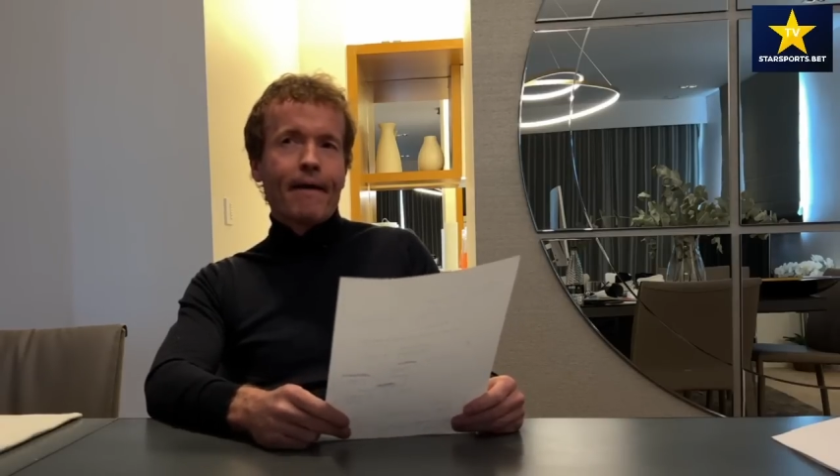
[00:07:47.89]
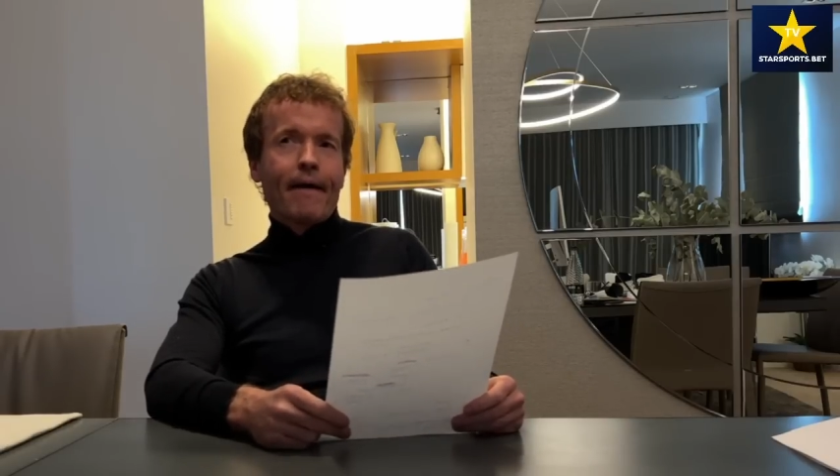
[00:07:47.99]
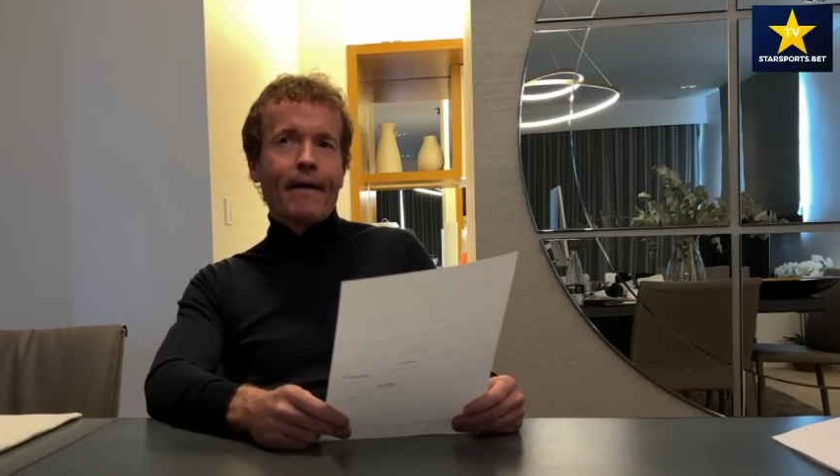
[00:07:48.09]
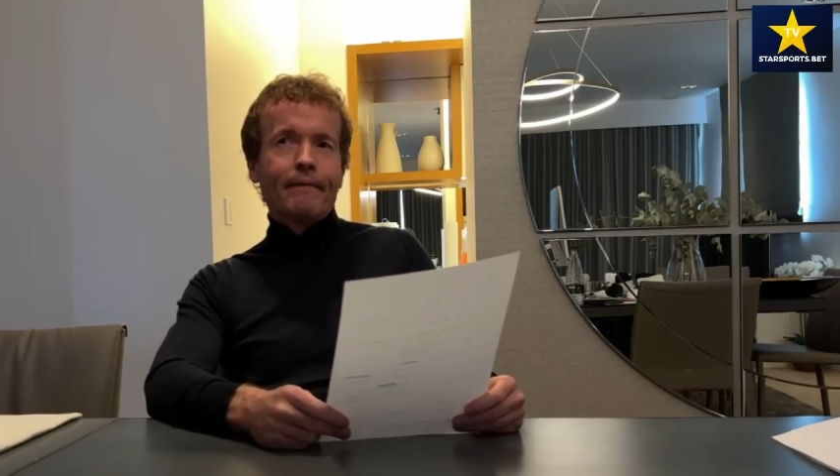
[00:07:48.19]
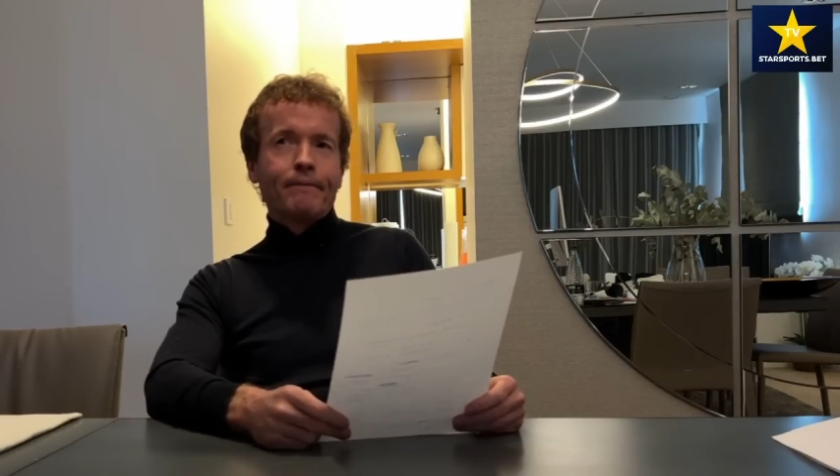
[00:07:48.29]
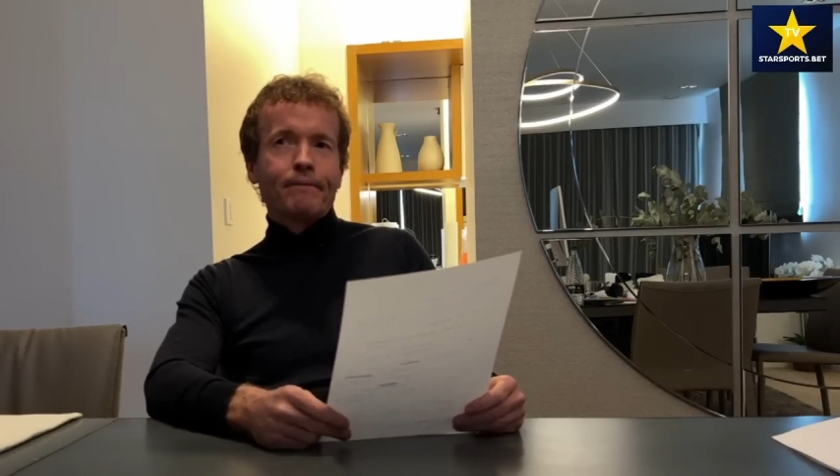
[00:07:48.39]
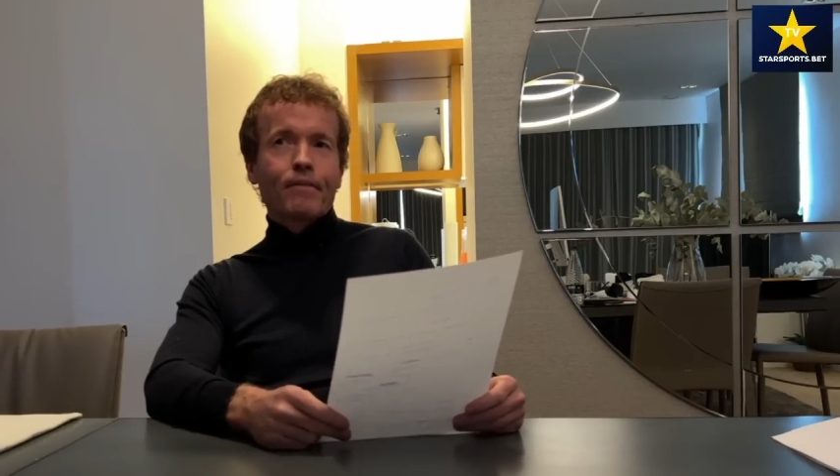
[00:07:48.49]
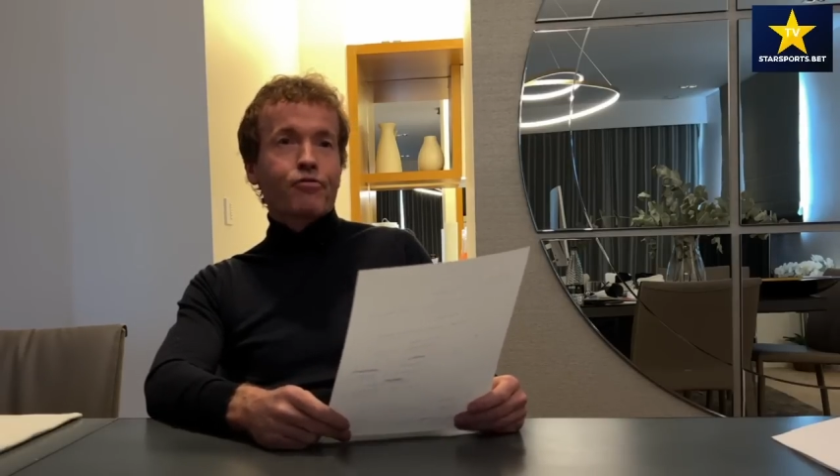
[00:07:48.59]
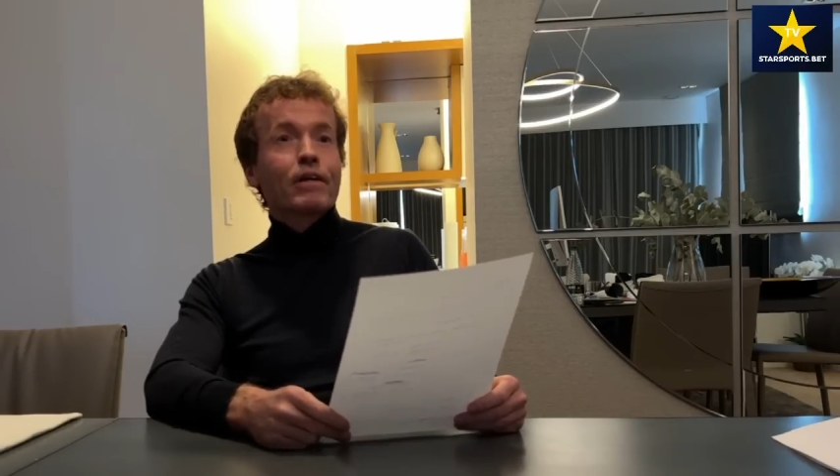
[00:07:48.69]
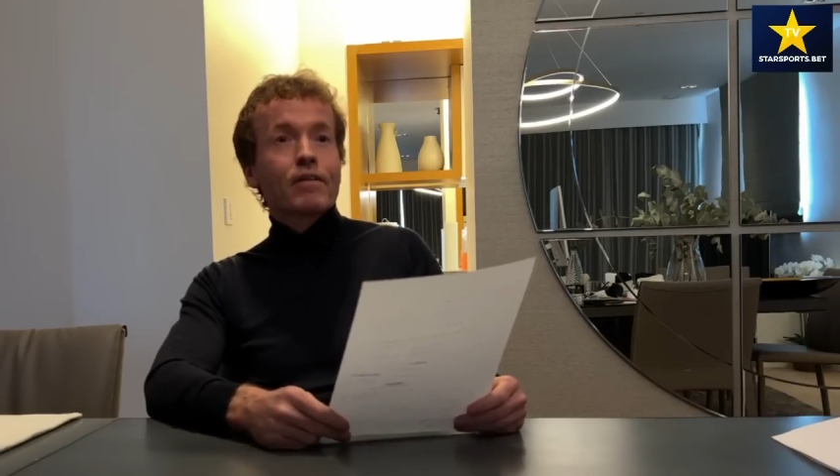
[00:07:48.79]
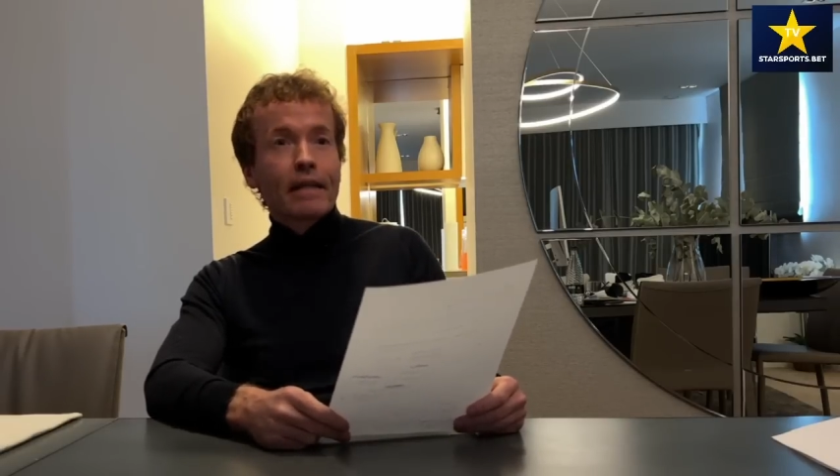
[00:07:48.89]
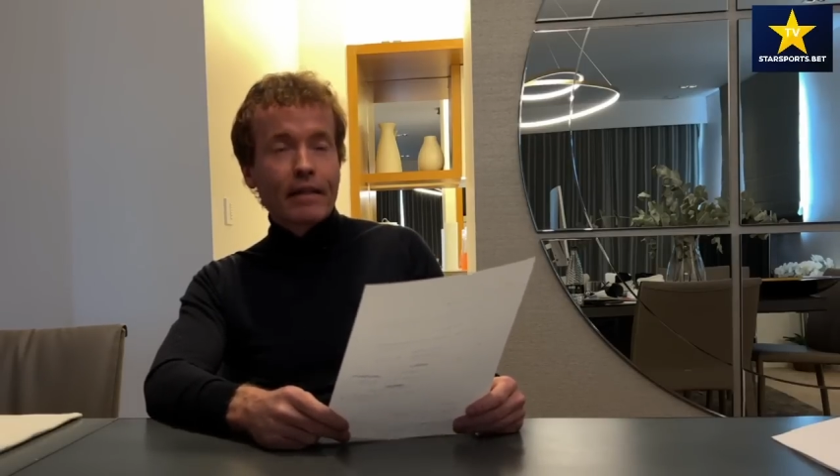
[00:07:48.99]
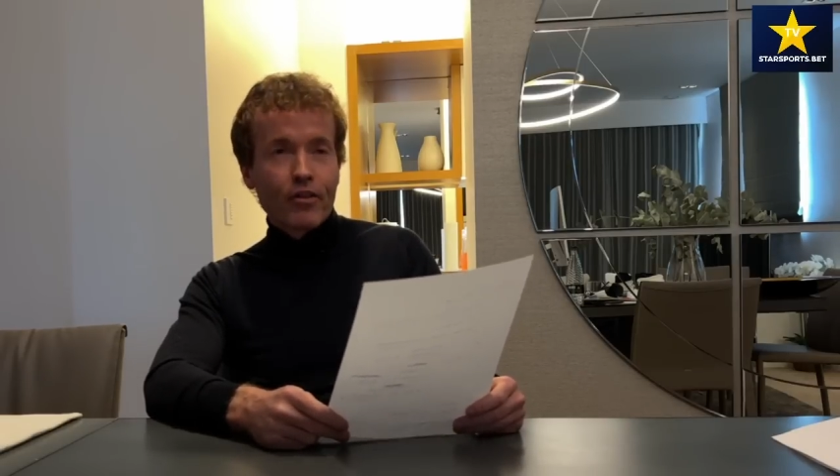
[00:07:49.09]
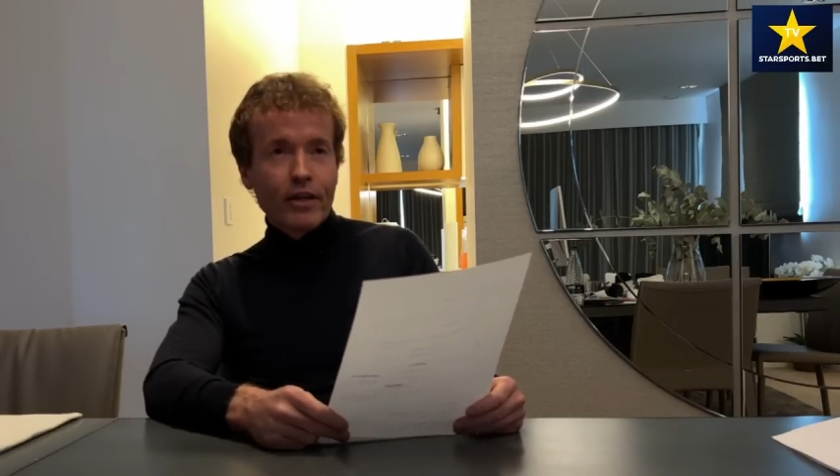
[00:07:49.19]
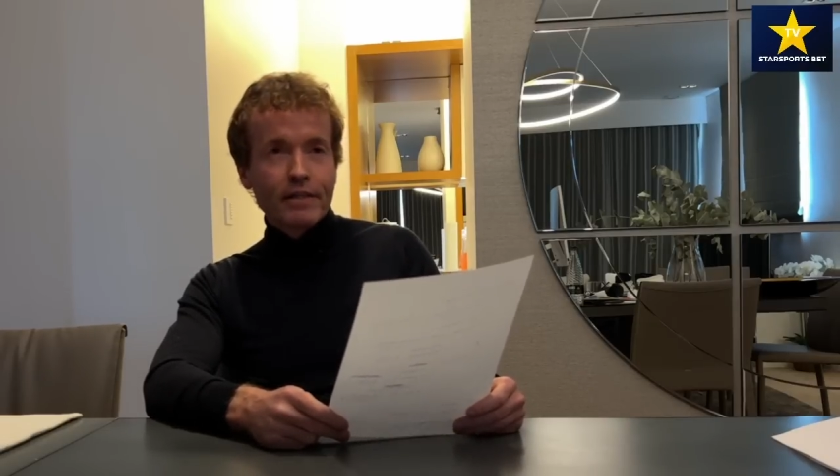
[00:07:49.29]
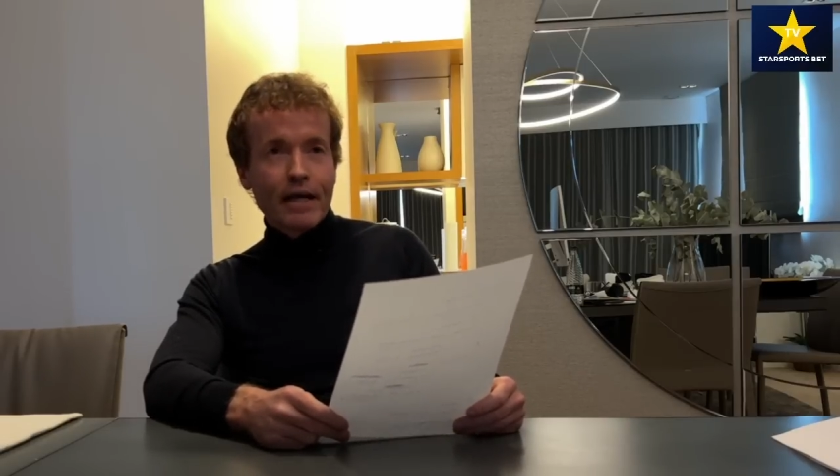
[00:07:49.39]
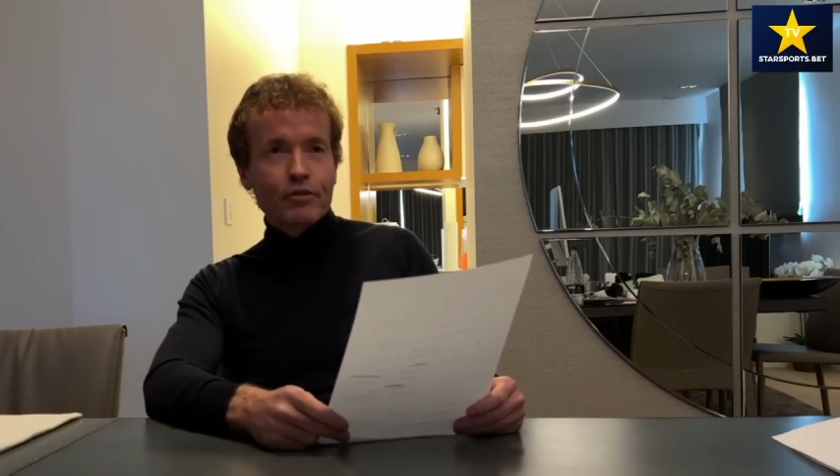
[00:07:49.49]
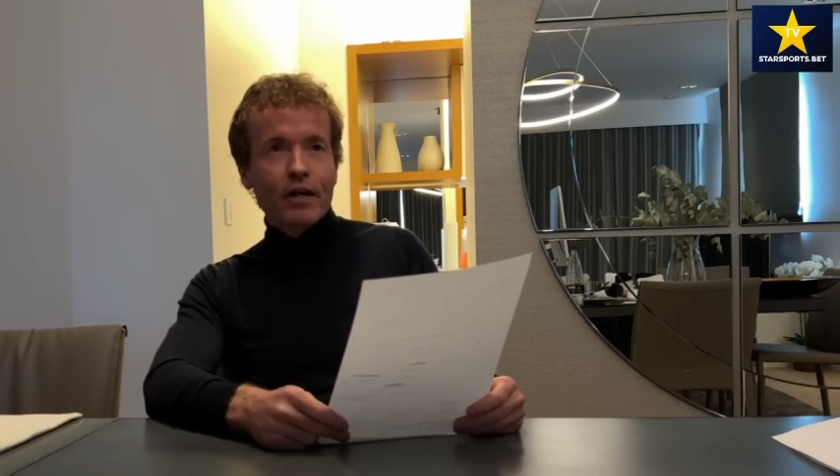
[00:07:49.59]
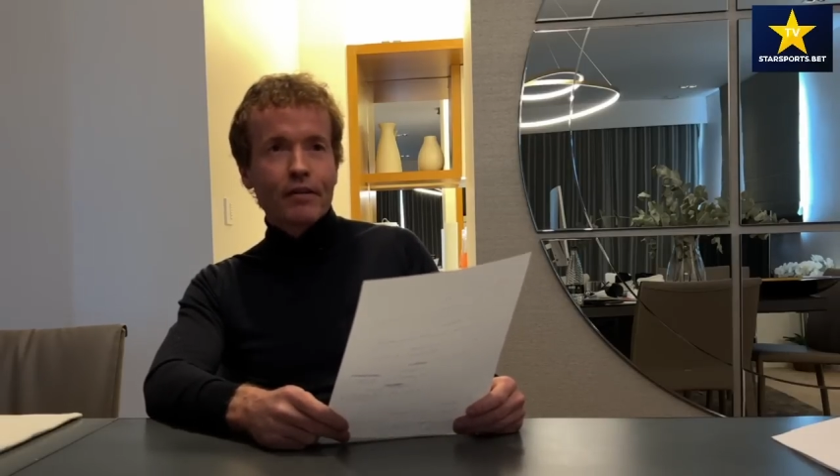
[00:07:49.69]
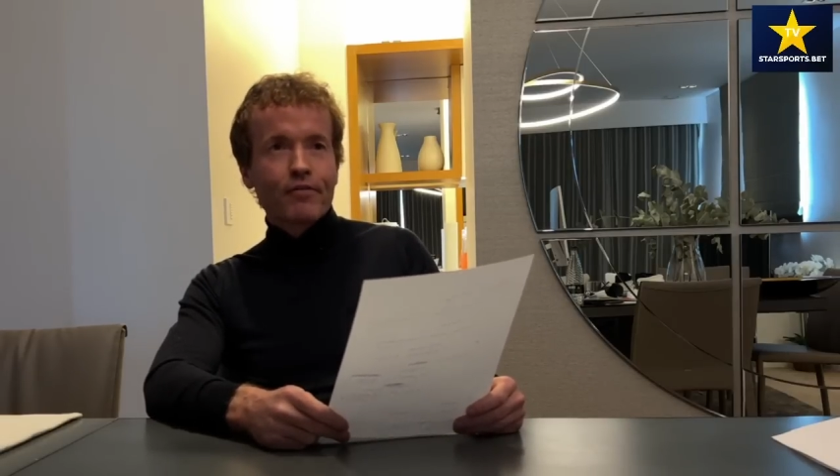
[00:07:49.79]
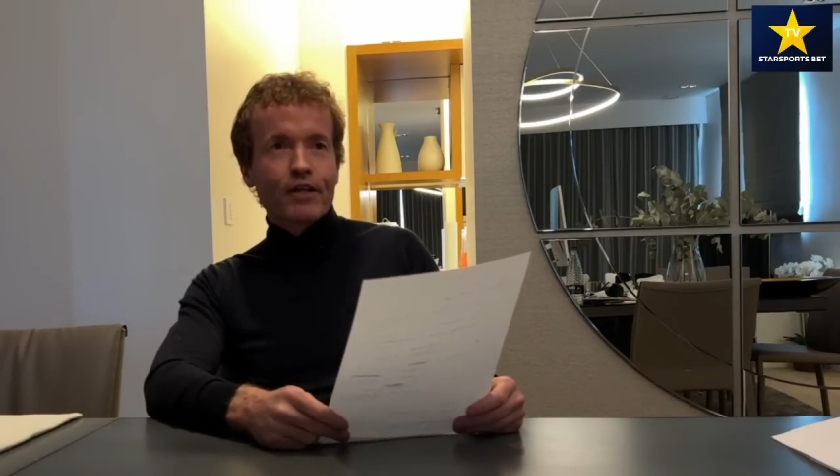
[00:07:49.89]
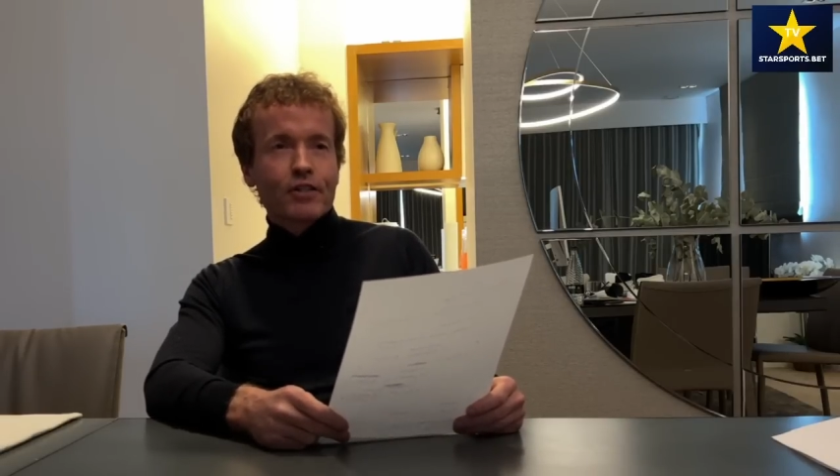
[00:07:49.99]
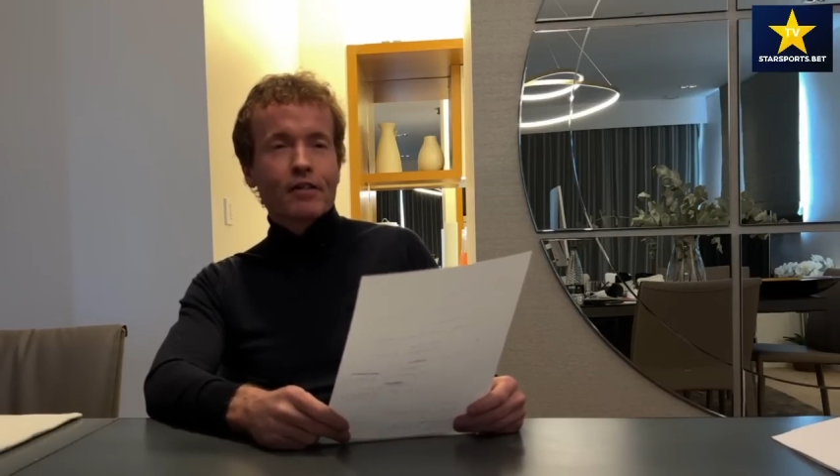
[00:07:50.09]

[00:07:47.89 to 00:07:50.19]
Um, three other little things outside of fixtures.